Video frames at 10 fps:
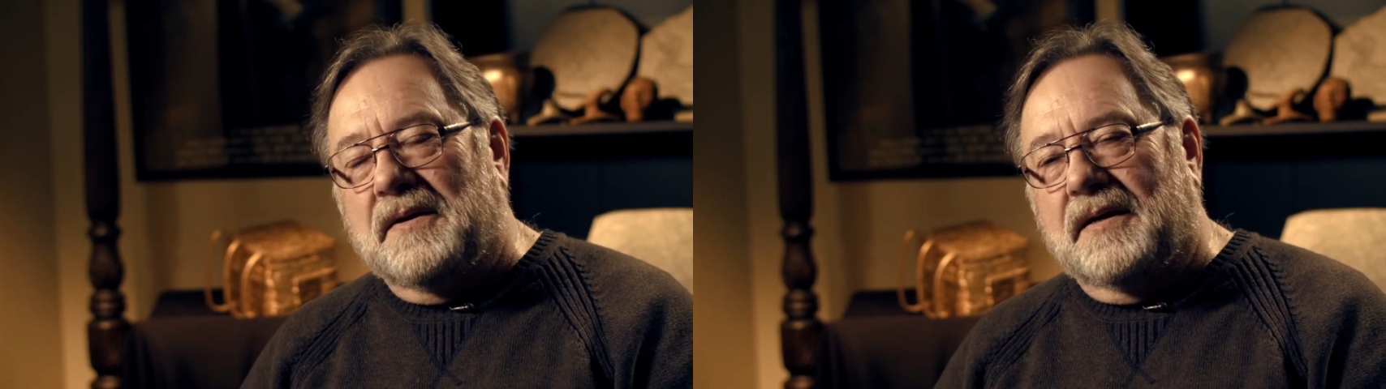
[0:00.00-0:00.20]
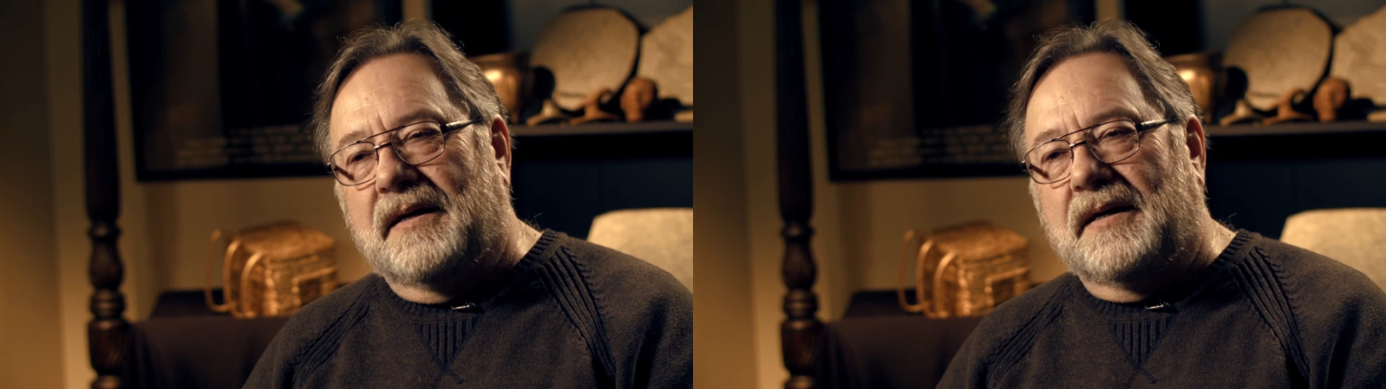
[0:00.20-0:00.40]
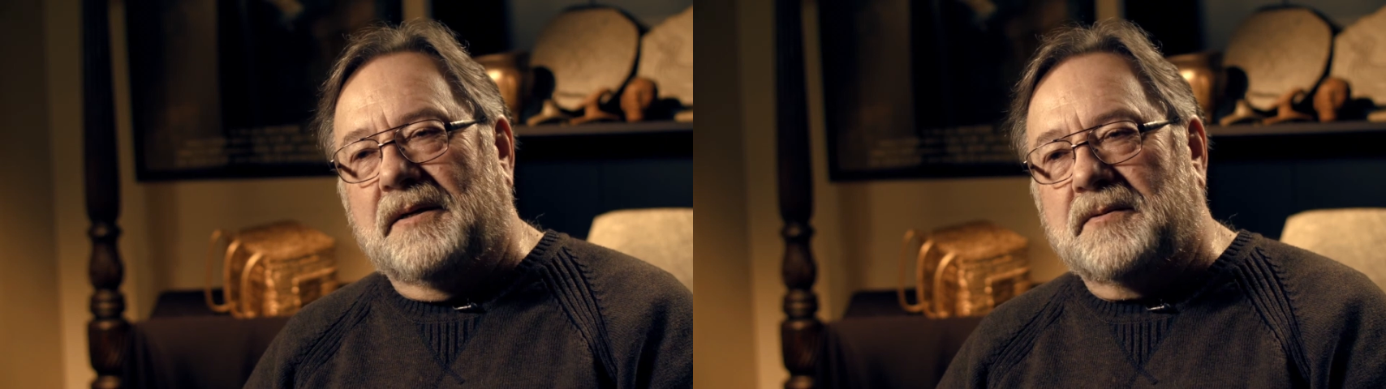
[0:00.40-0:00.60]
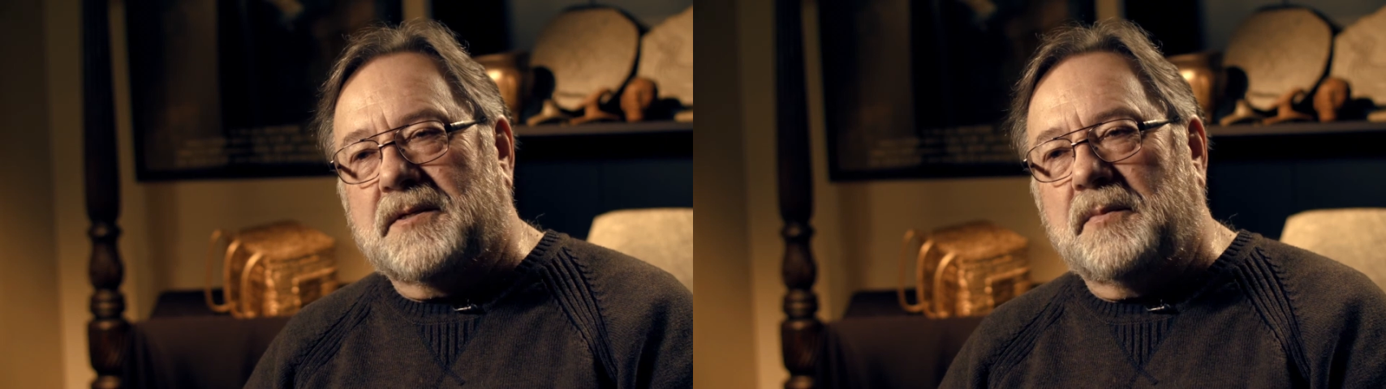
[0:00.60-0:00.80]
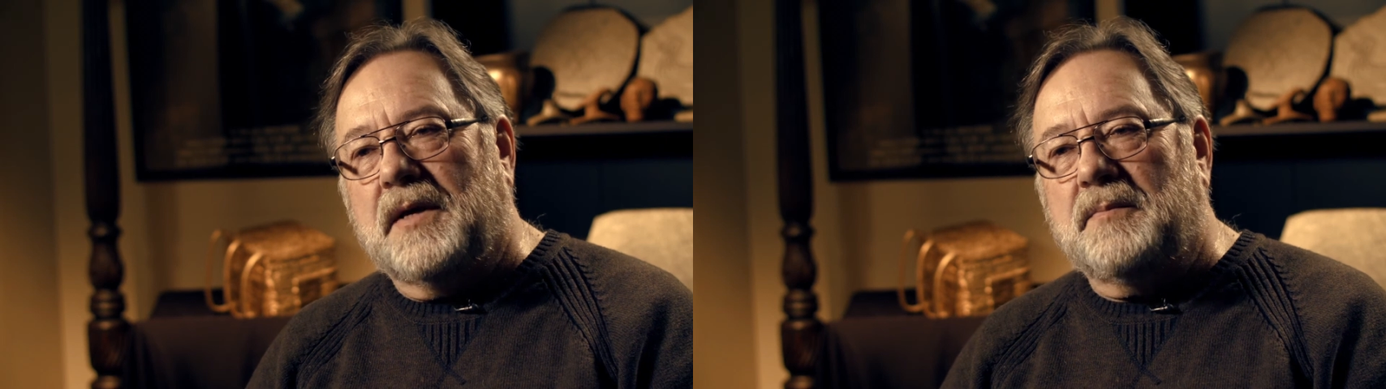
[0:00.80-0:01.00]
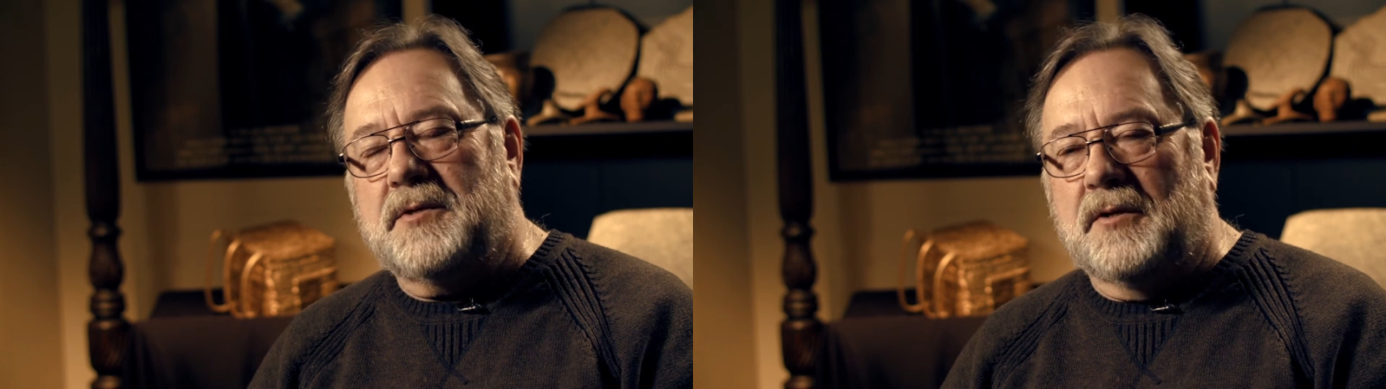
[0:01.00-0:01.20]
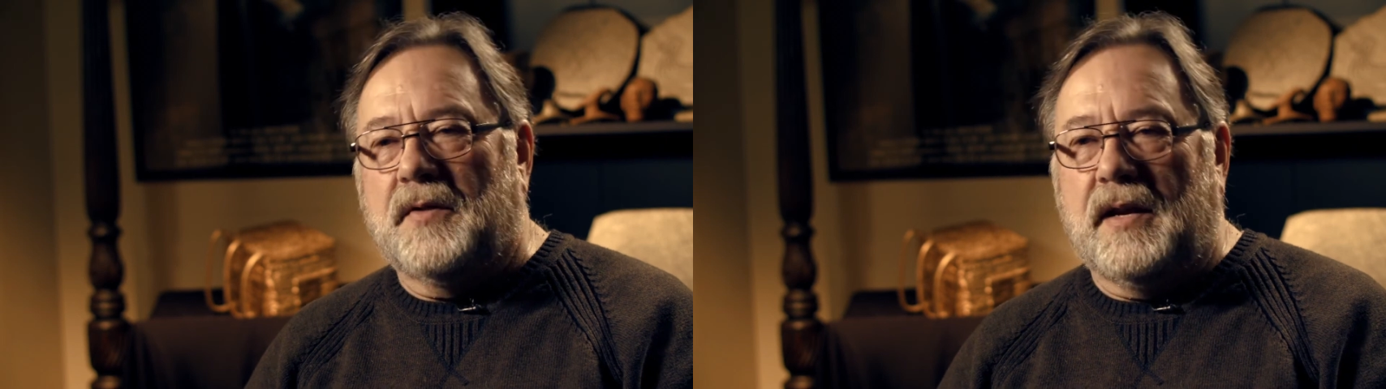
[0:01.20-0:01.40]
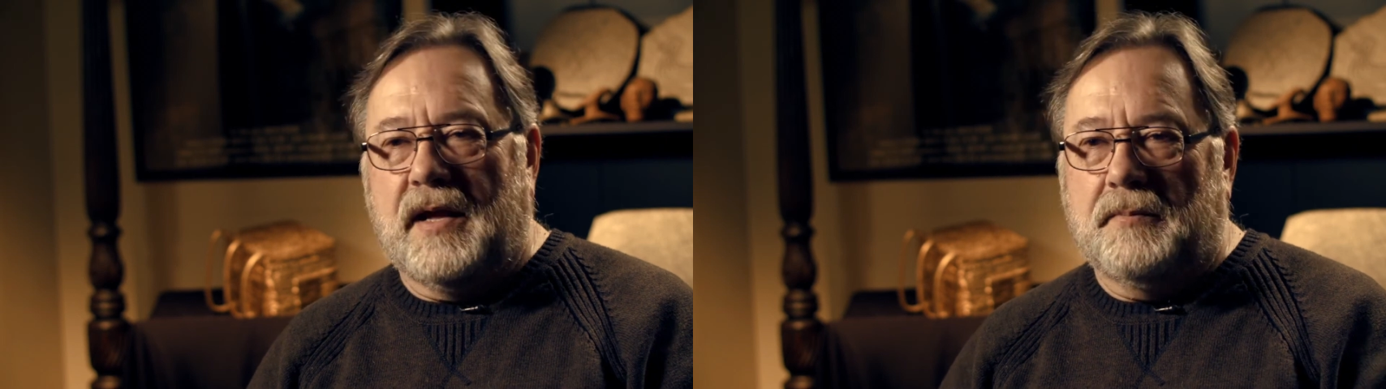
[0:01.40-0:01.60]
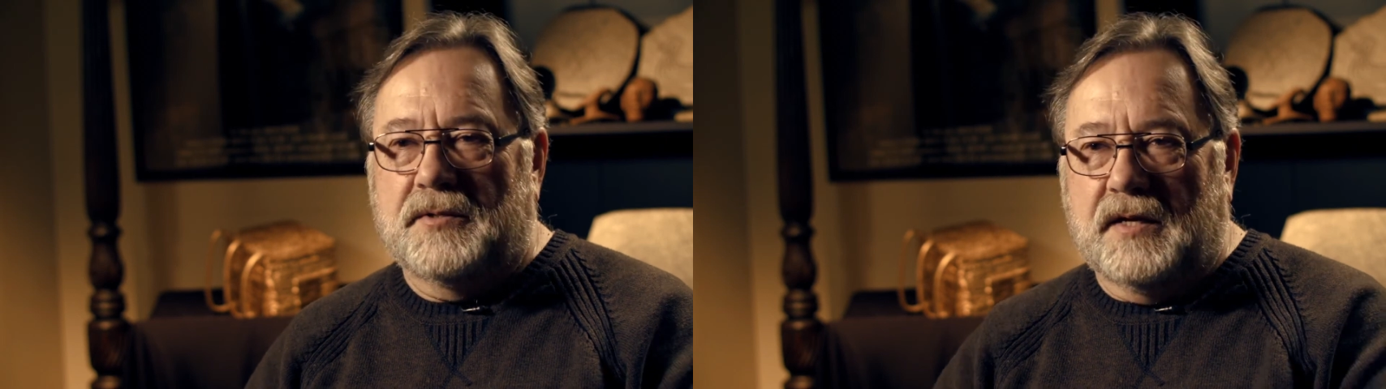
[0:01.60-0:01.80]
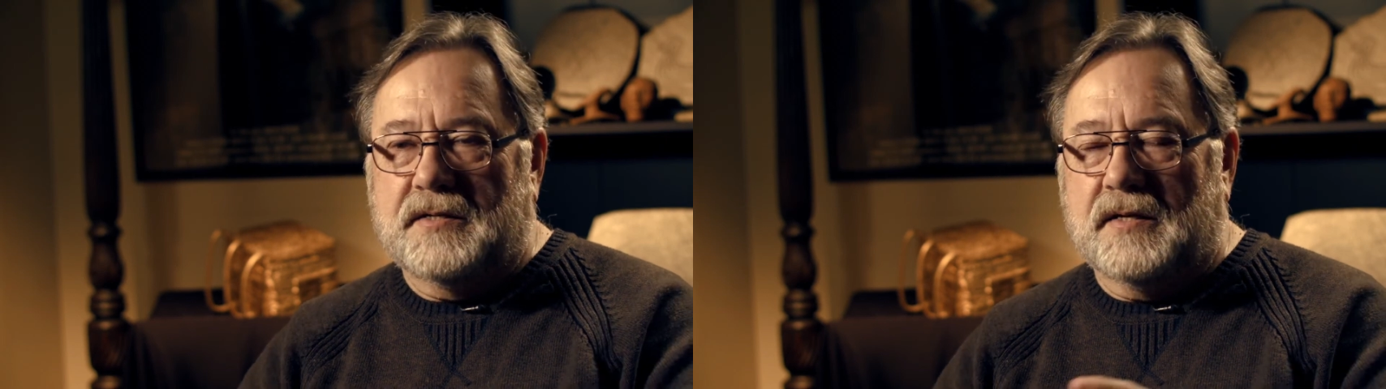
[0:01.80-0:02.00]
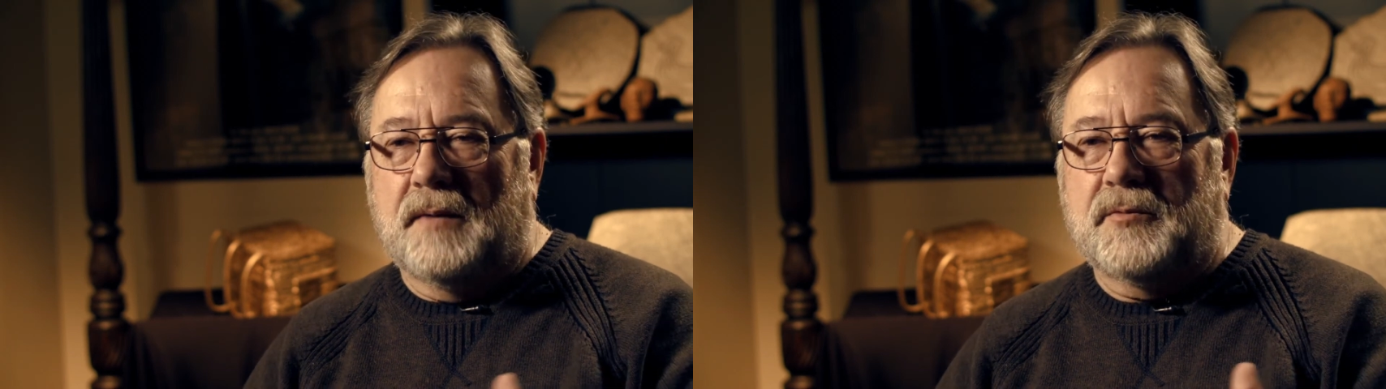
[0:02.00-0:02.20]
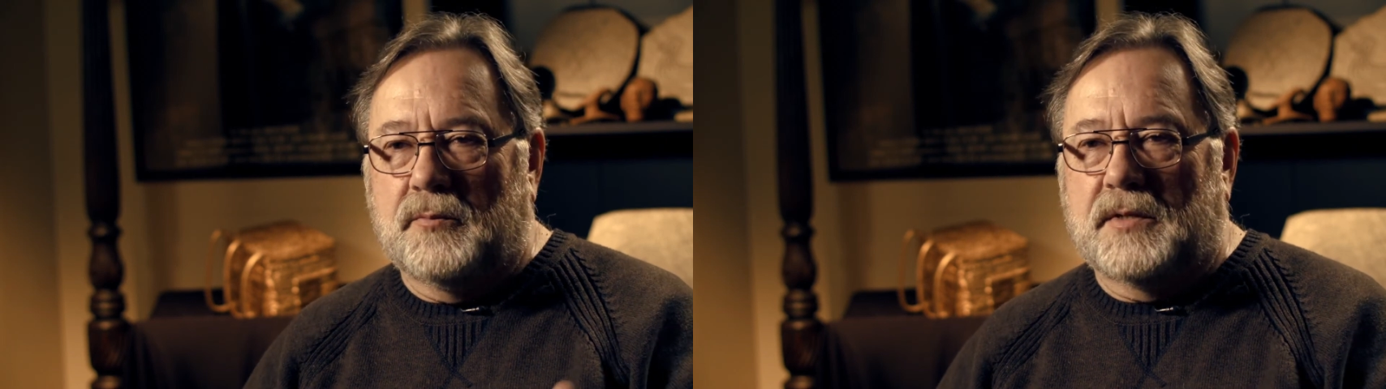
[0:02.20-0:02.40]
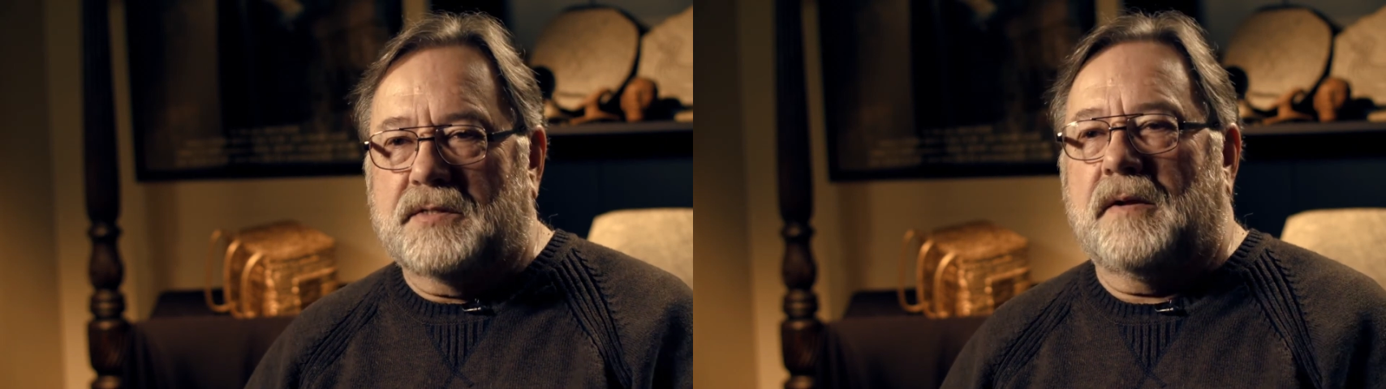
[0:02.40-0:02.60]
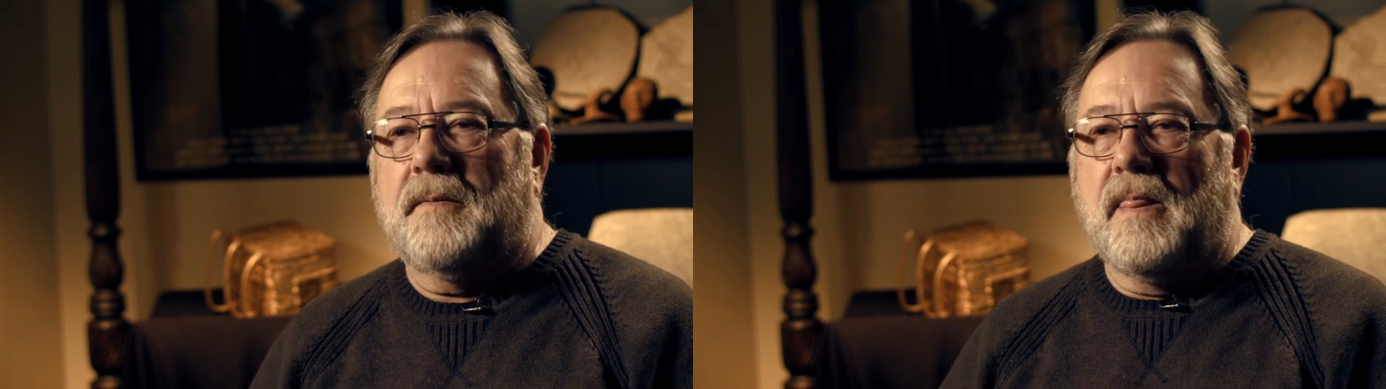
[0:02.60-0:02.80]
Sometimes, that happens. They say, "I'm too busy,"